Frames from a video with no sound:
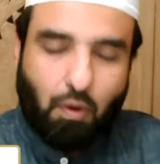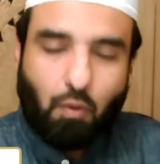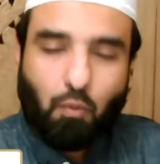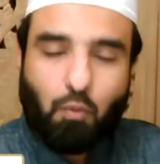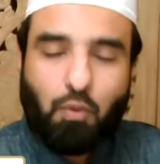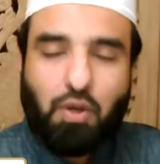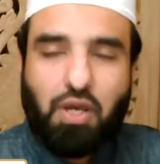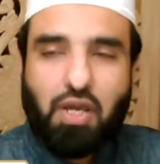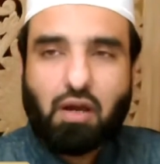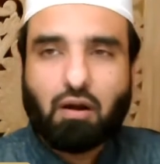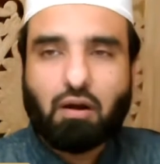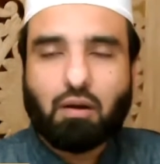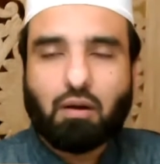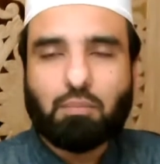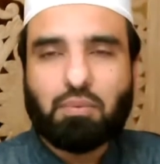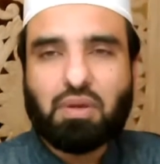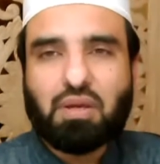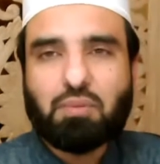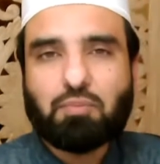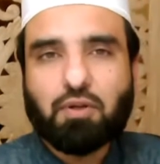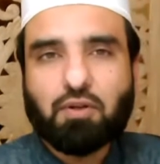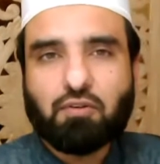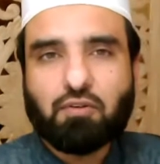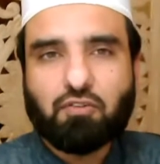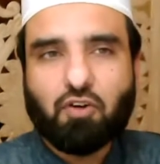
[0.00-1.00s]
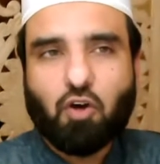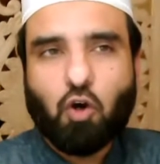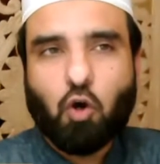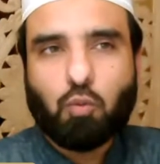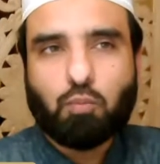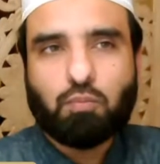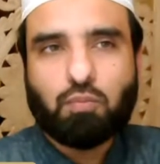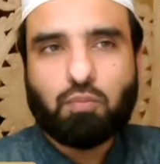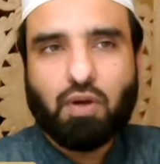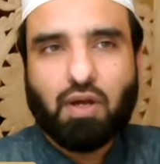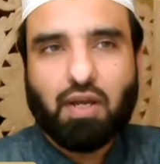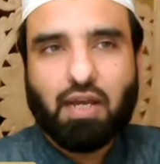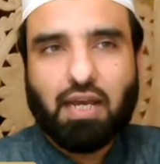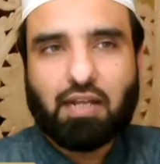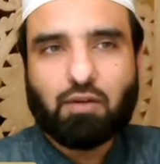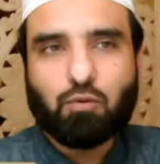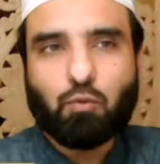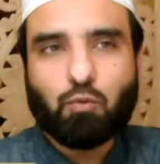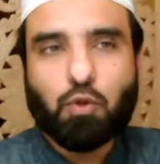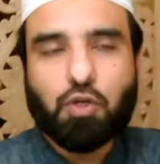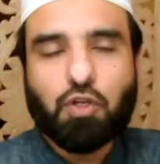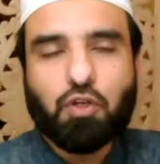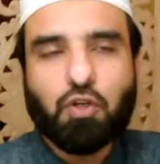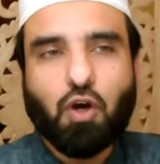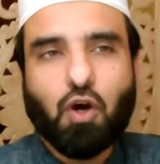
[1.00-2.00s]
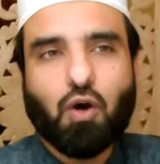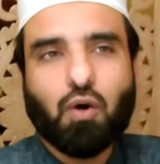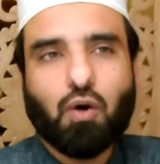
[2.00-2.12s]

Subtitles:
But we are a people of hope, and we